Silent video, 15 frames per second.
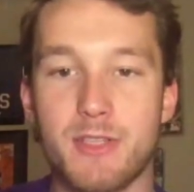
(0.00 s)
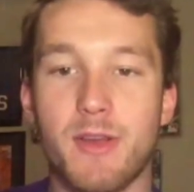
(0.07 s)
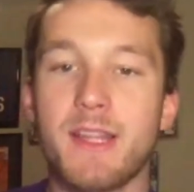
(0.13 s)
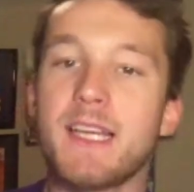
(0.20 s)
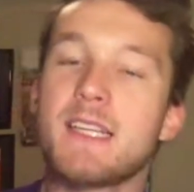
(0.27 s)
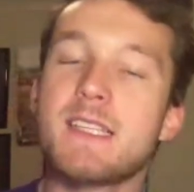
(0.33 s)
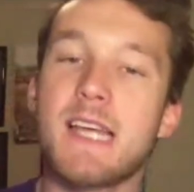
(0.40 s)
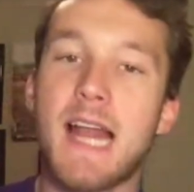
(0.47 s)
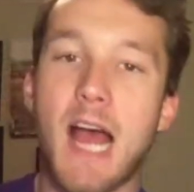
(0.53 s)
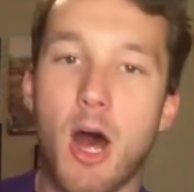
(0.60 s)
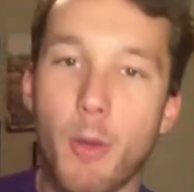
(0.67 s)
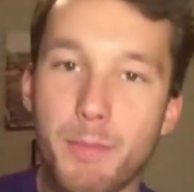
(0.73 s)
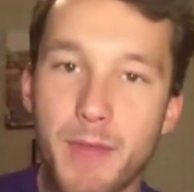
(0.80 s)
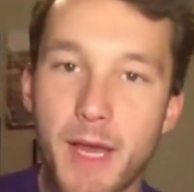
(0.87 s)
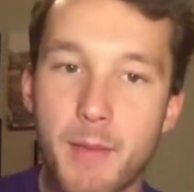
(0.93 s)
So I think it's going to
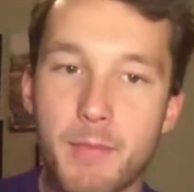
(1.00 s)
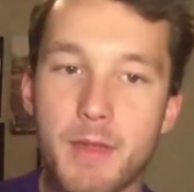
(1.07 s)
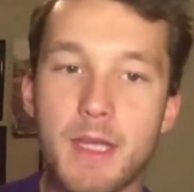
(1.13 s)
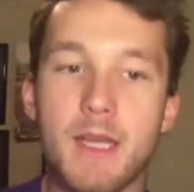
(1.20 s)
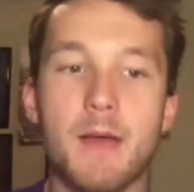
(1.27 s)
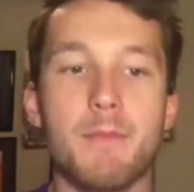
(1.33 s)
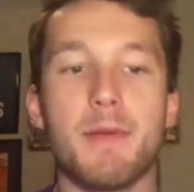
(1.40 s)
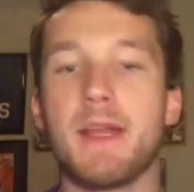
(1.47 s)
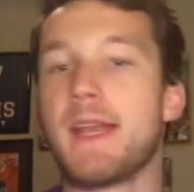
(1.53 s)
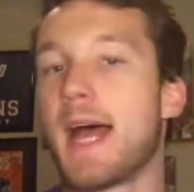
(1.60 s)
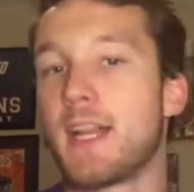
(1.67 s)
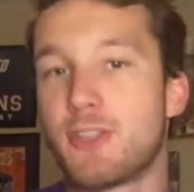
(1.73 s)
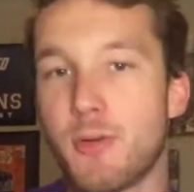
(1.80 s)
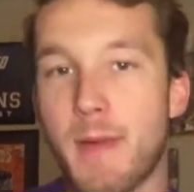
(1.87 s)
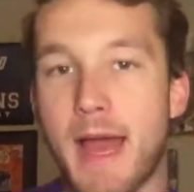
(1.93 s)
help them, but
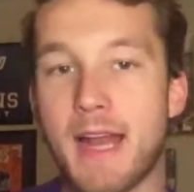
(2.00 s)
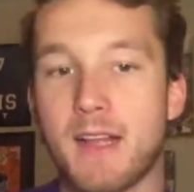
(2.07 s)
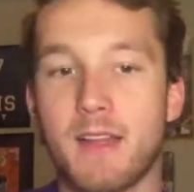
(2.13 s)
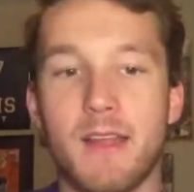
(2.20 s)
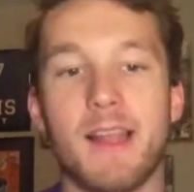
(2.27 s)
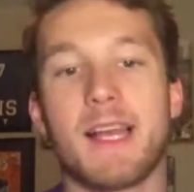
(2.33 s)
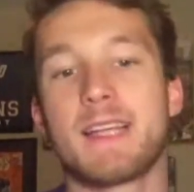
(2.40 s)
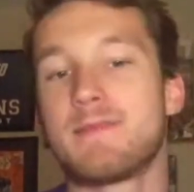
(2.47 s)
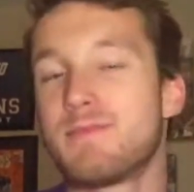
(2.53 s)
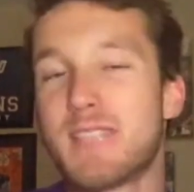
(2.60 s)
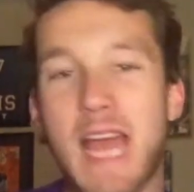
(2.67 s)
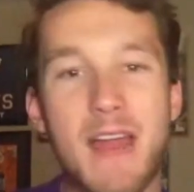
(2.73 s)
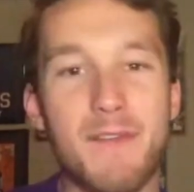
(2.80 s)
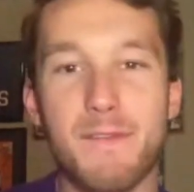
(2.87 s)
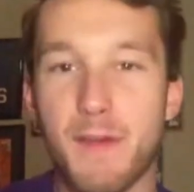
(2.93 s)
not dramatically, like
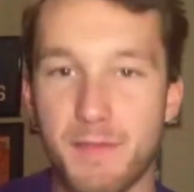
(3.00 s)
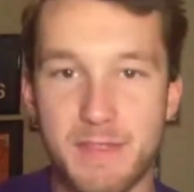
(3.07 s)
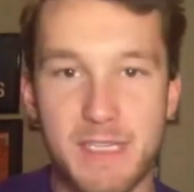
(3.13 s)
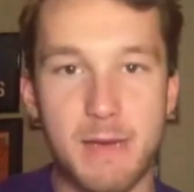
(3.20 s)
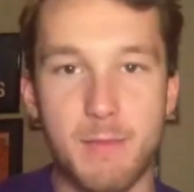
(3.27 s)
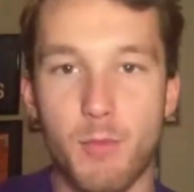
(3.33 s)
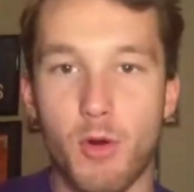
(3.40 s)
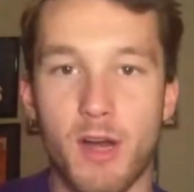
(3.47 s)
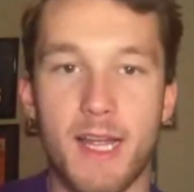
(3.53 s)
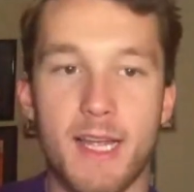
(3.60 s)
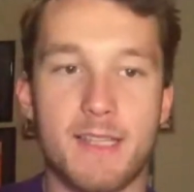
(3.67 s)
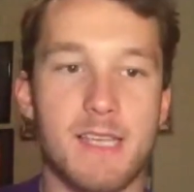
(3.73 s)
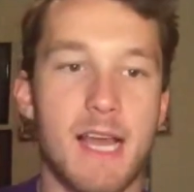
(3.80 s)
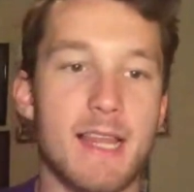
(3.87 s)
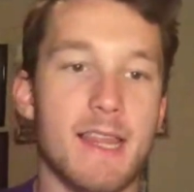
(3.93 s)
10, 15 more
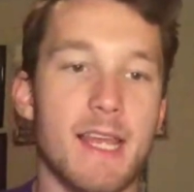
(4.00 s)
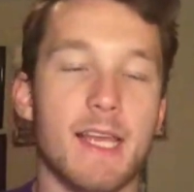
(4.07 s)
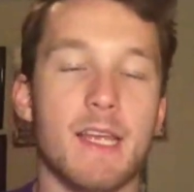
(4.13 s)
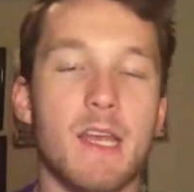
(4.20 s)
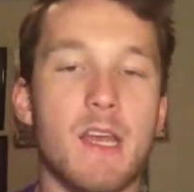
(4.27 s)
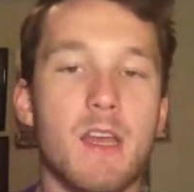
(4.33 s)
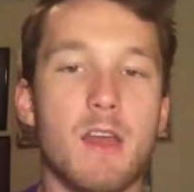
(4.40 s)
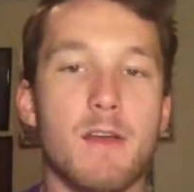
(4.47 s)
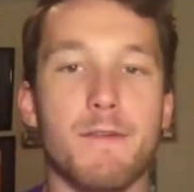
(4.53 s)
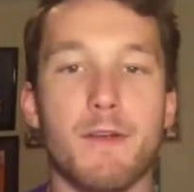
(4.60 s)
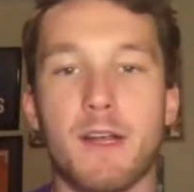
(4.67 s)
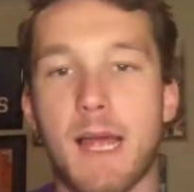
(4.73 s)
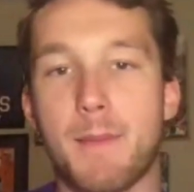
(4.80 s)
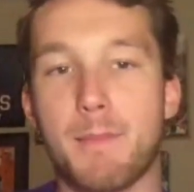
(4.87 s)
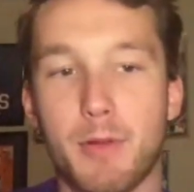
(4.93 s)
hits, I think,
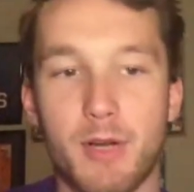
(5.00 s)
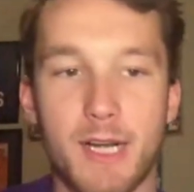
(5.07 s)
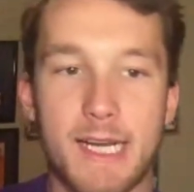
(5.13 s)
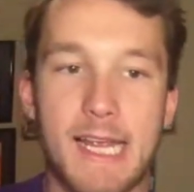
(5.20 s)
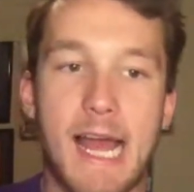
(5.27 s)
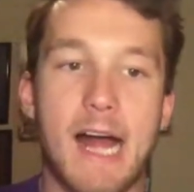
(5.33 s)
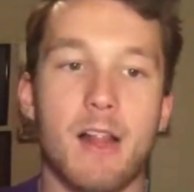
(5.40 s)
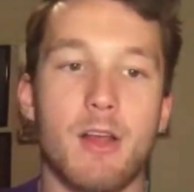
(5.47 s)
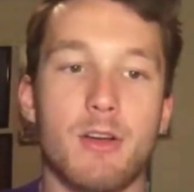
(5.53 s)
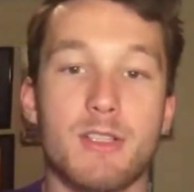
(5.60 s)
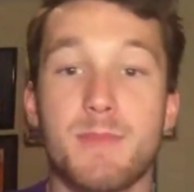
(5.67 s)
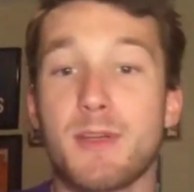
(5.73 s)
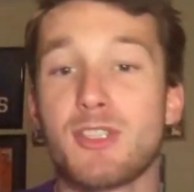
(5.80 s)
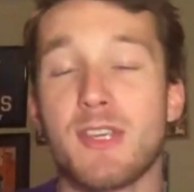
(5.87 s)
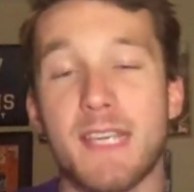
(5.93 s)
for Kepler and Gallo,
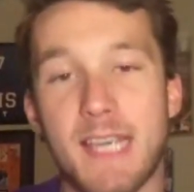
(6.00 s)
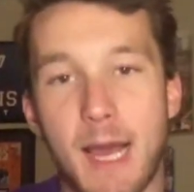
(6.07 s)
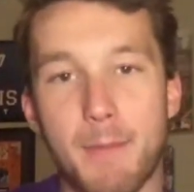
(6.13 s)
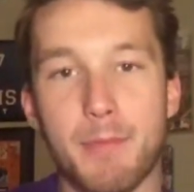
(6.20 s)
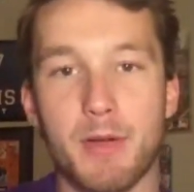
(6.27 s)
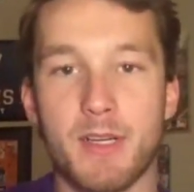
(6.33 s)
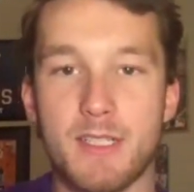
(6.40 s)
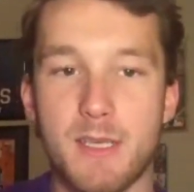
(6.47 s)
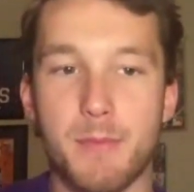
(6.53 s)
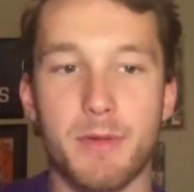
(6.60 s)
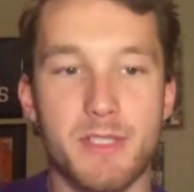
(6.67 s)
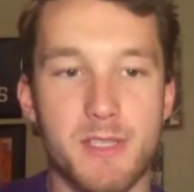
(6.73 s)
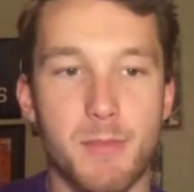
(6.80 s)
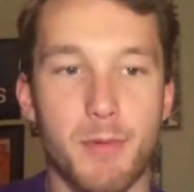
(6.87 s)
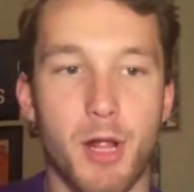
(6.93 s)
especially Kepler because he
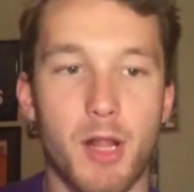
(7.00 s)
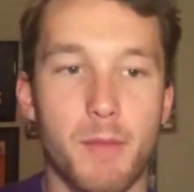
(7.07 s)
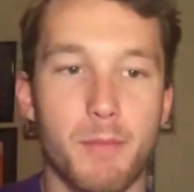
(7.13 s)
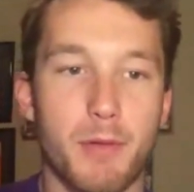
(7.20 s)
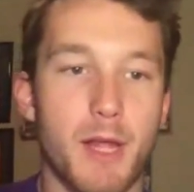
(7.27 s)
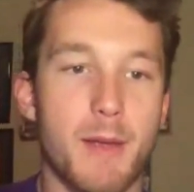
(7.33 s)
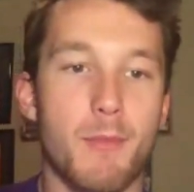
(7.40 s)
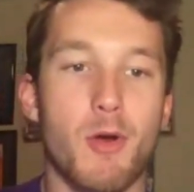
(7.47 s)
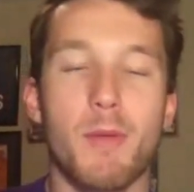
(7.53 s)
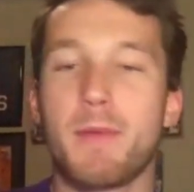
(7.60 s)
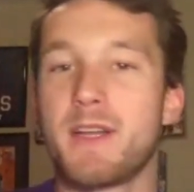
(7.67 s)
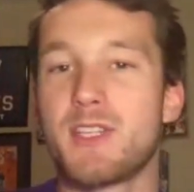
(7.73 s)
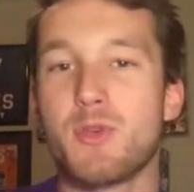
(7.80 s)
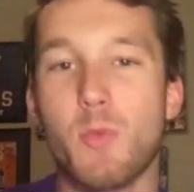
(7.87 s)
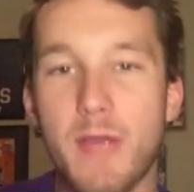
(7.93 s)
puts the ball in play more,
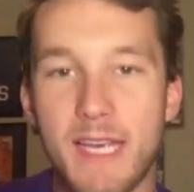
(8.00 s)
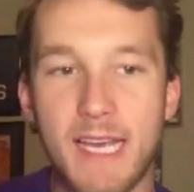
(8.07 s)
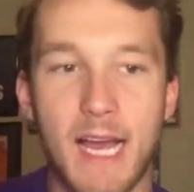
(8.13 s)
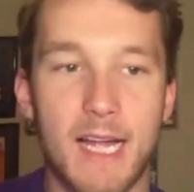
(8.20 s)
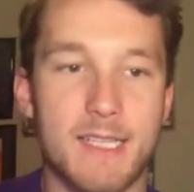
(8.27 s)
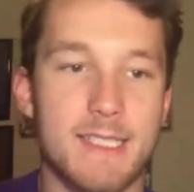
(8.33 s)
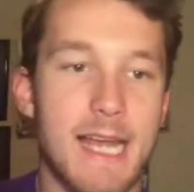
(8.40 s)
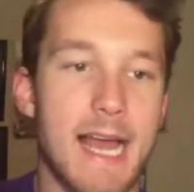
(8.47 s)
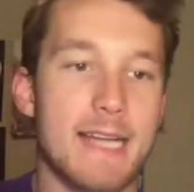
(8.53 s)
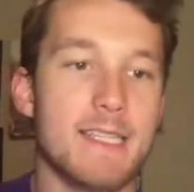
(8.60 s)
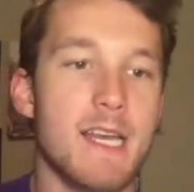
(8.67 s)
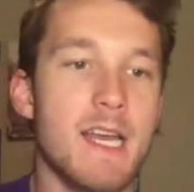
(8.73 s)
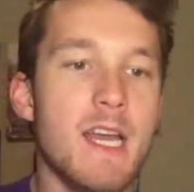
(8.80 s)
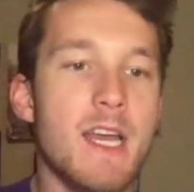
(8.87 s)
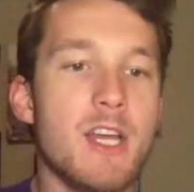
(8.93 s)
but it's weak contact.